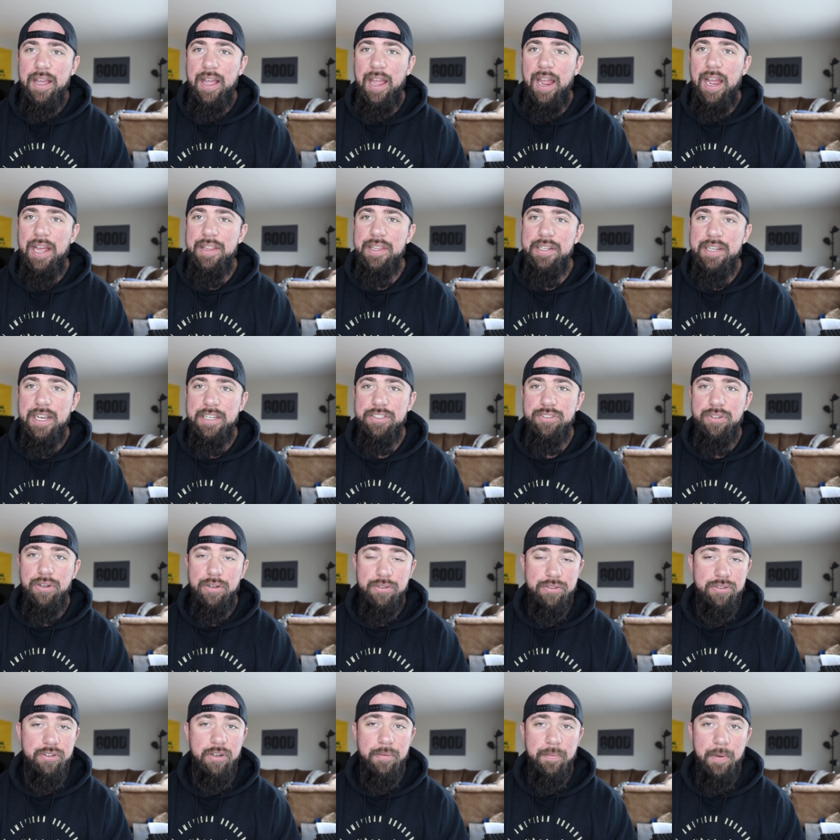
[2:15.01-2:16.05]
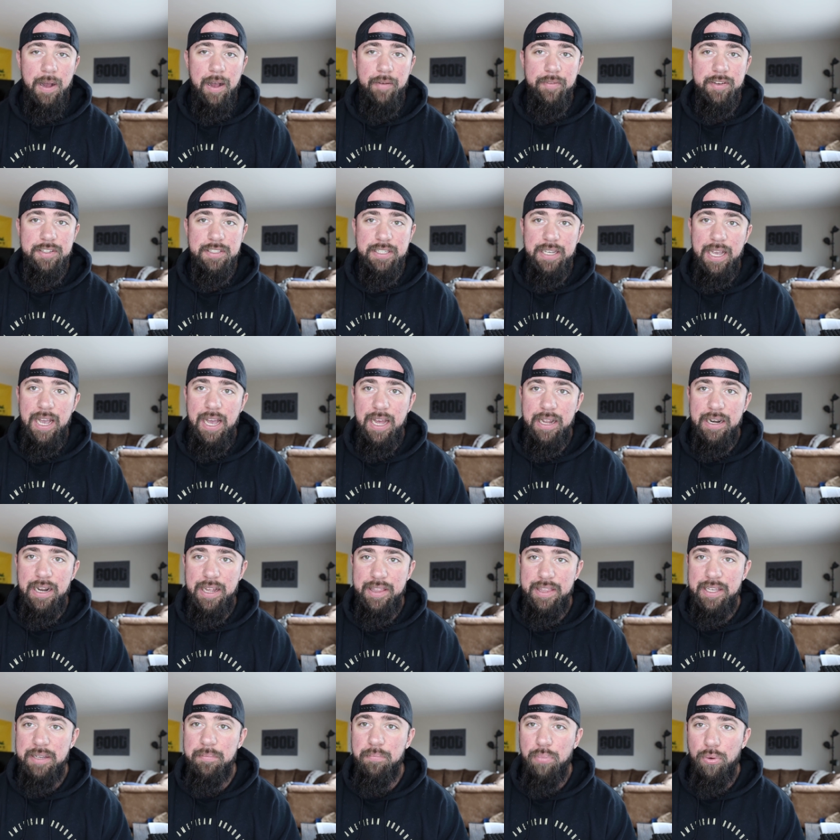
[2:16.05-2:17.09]
And the dextrose group obviously had, I
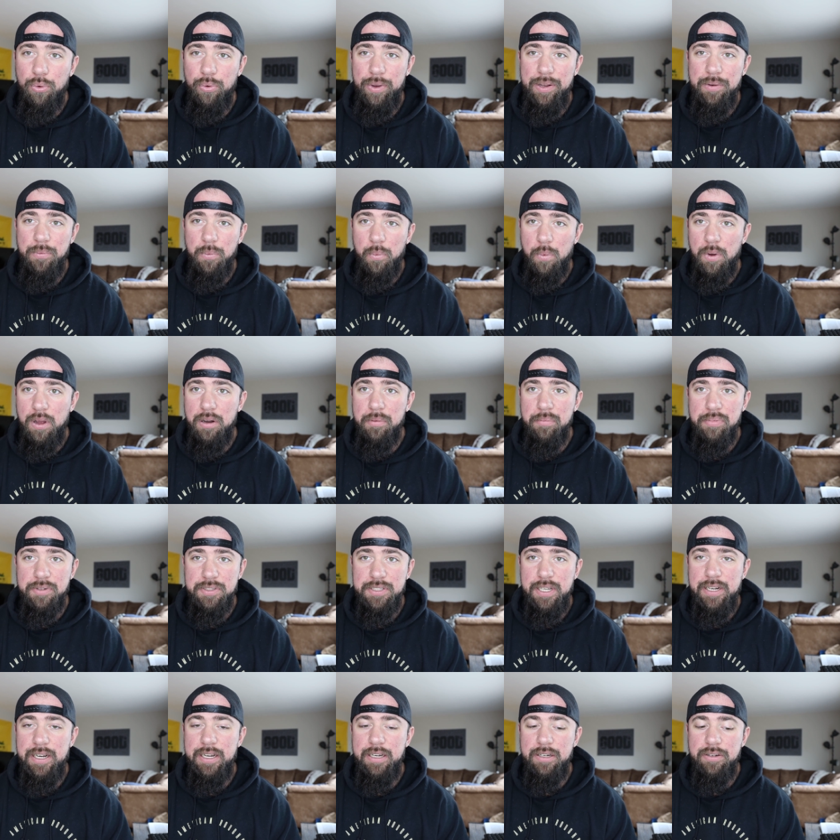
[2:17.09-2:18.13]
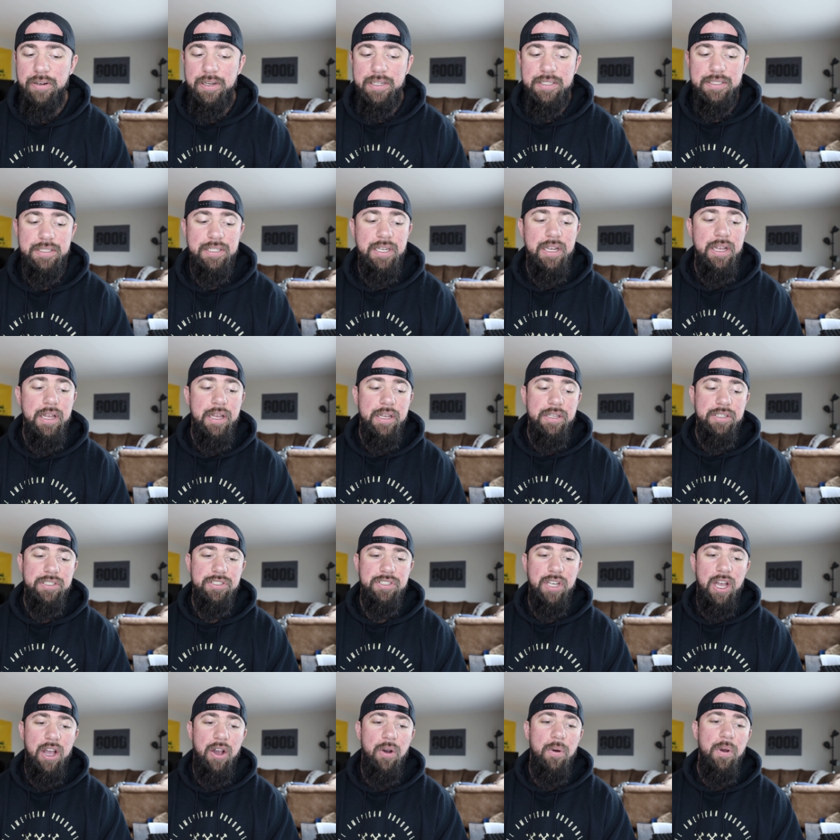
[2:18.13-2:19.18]
think, 0.1% increase.
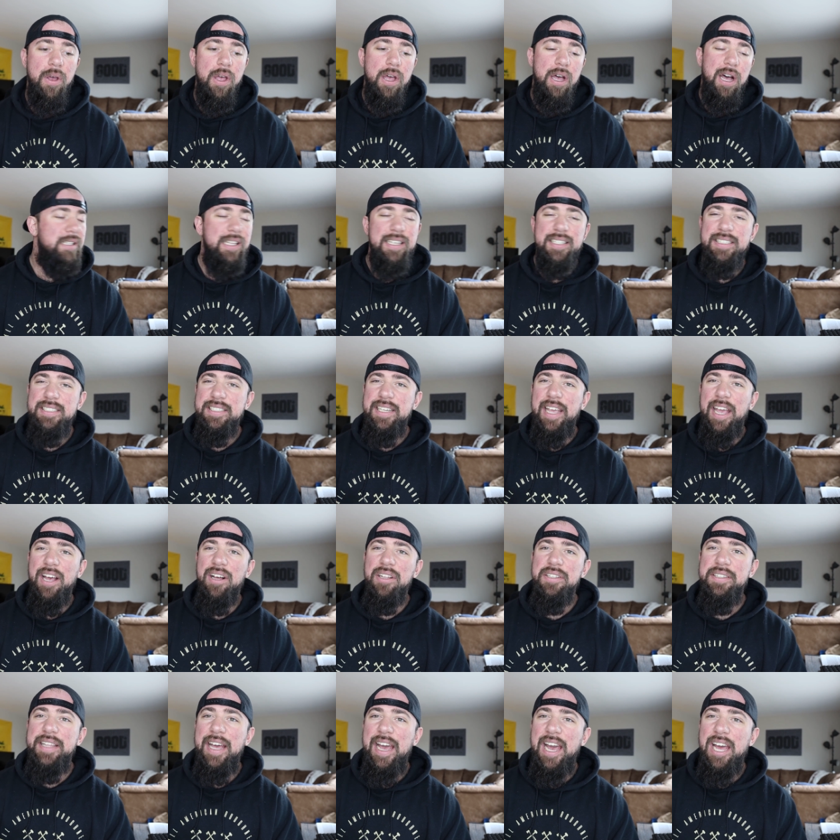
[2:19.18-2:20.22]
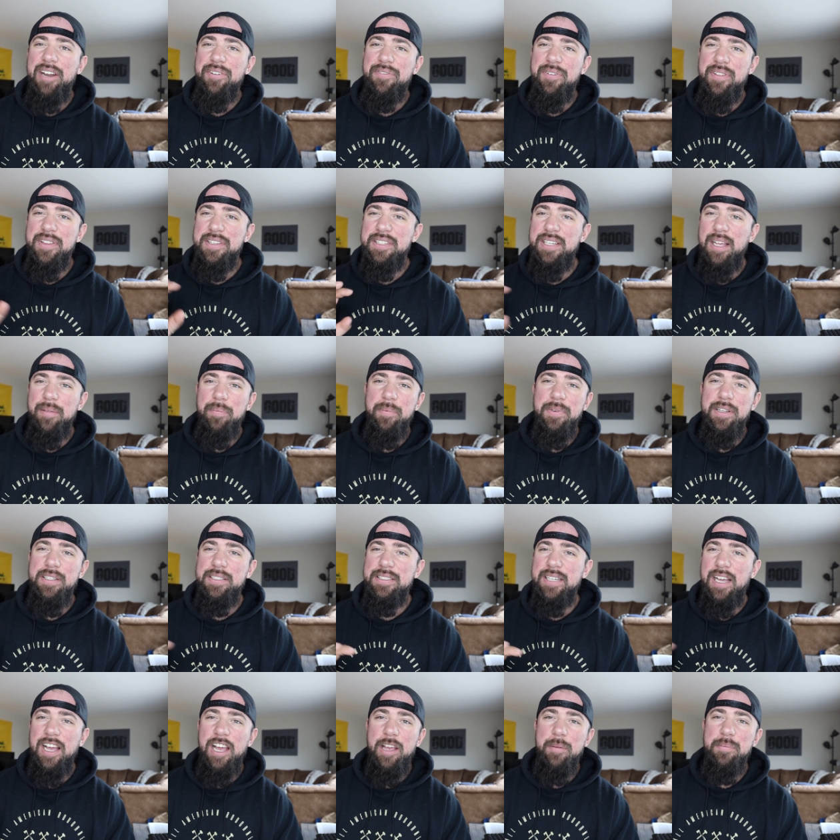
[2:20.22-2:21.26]
So they scaled that for the
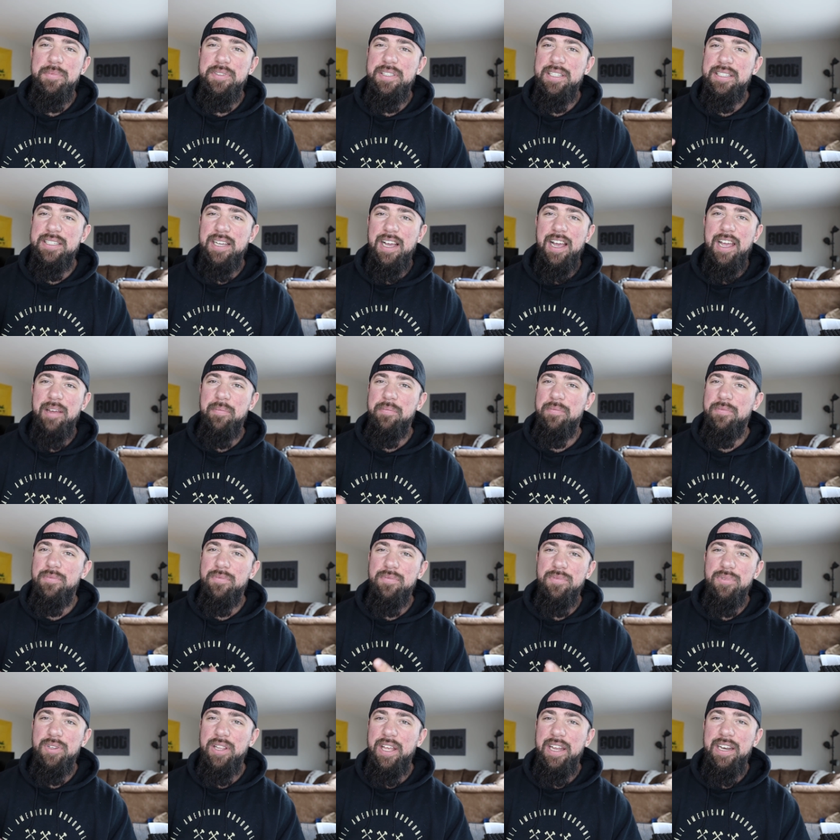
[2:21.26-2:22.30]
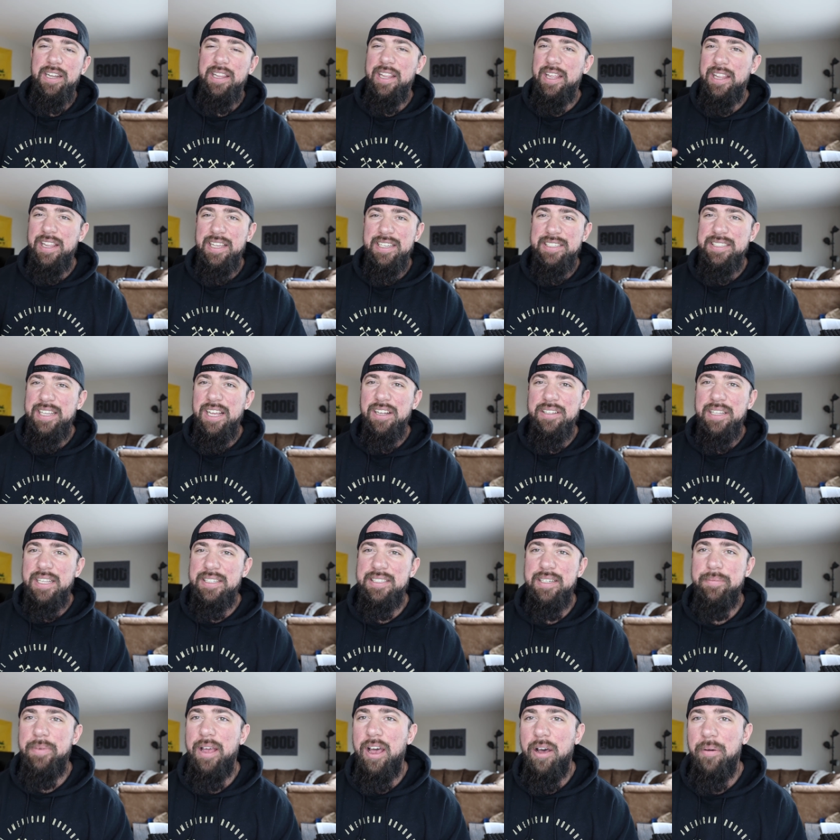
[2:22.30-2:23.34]
supplement times the time related. They scaled
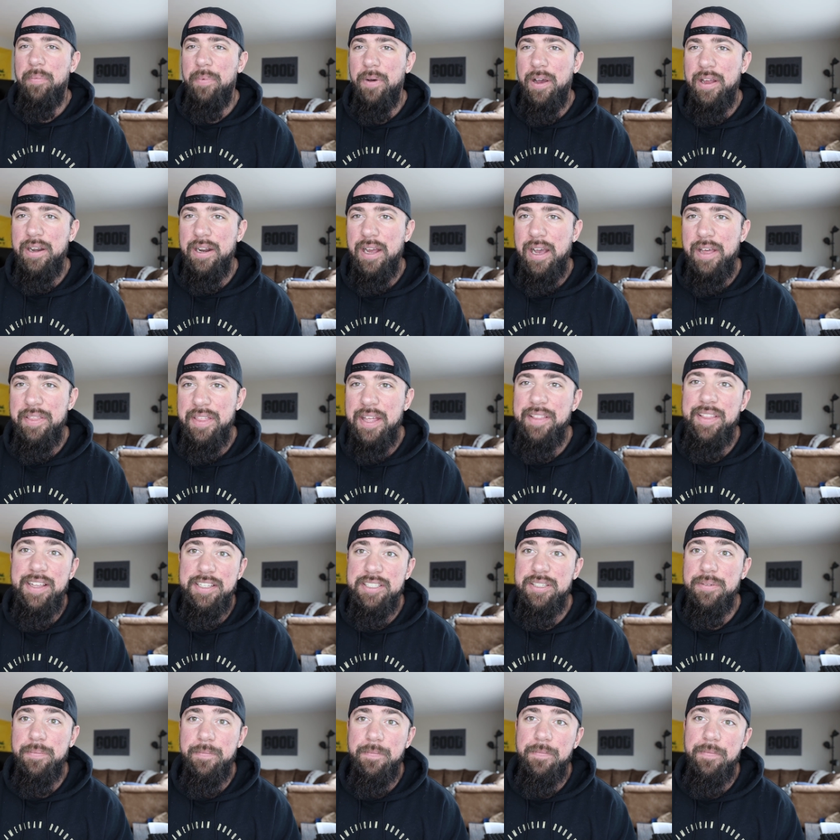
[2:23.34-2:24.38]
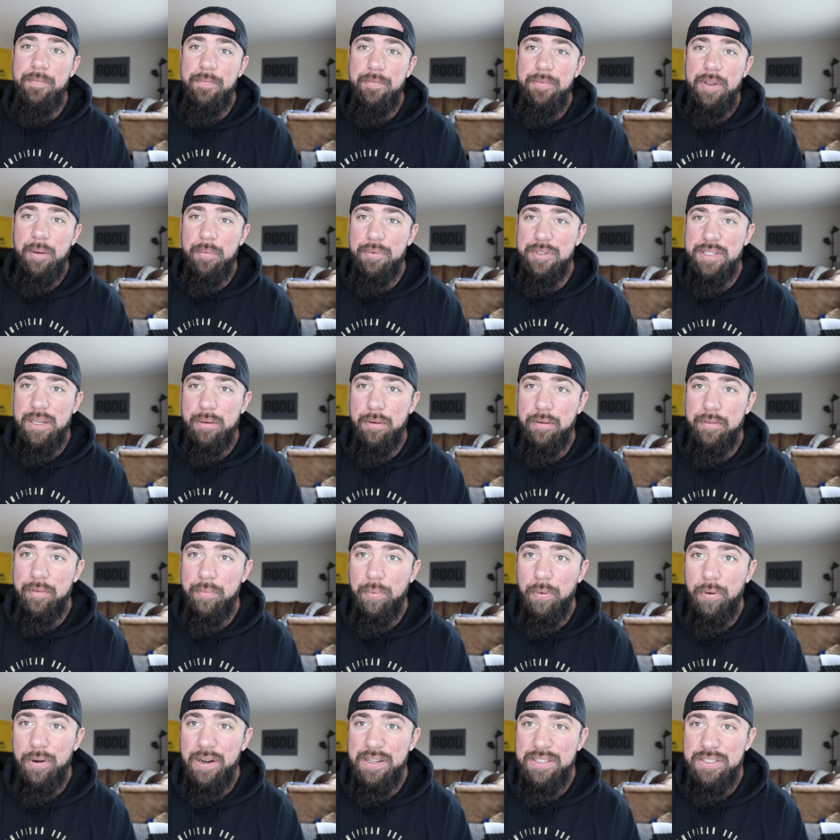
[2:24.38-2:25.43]
that somehow, but uh, that, that's the numbers that were
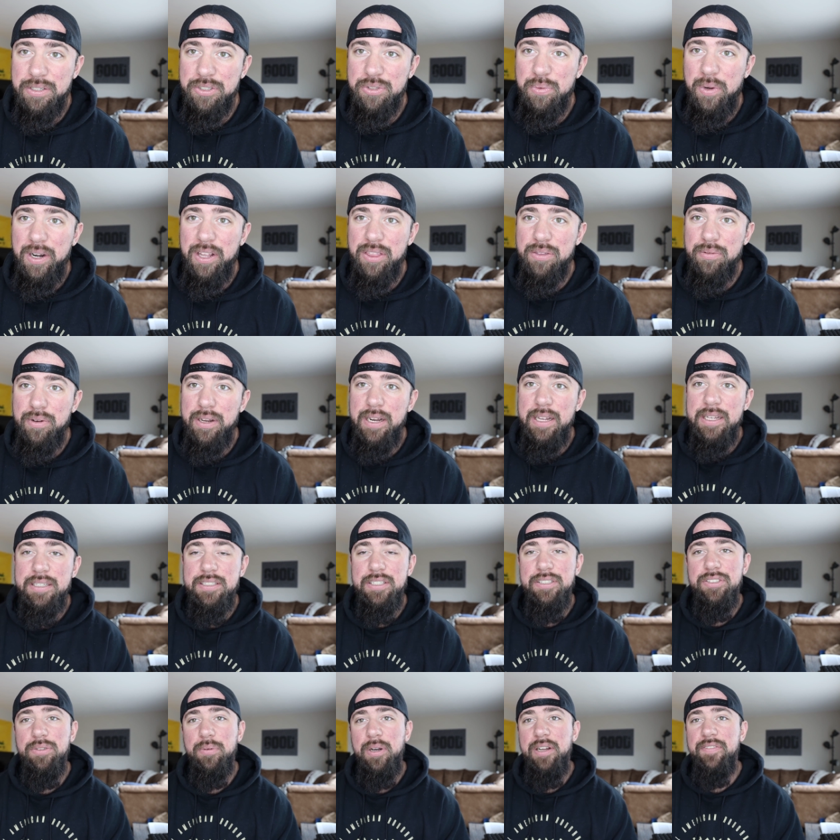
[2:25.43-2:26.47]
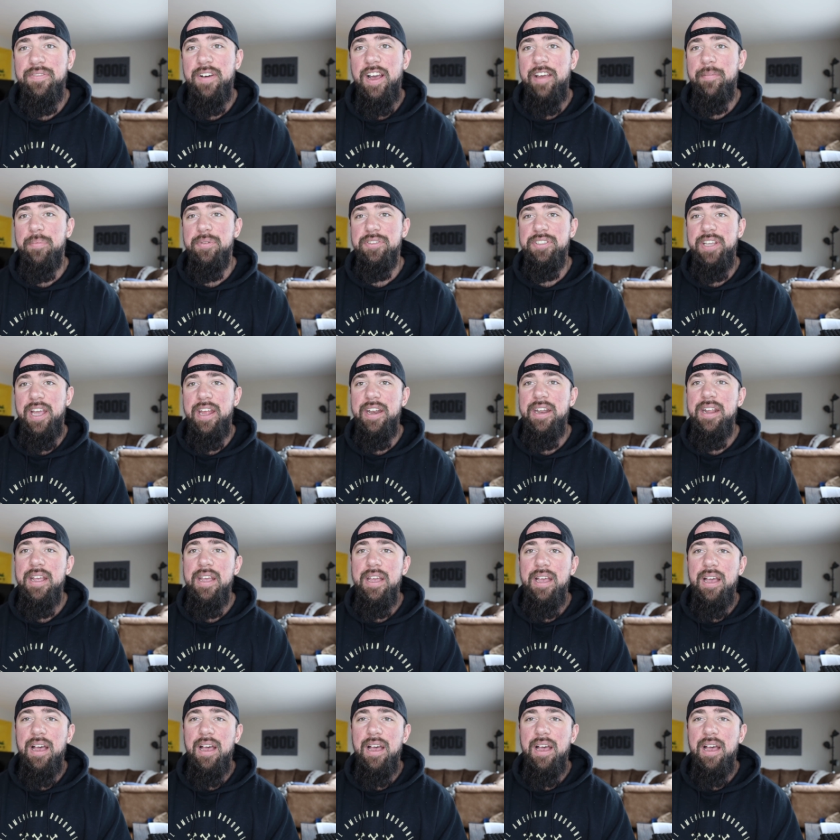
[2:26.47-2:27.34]
reported. So 23 to 25%.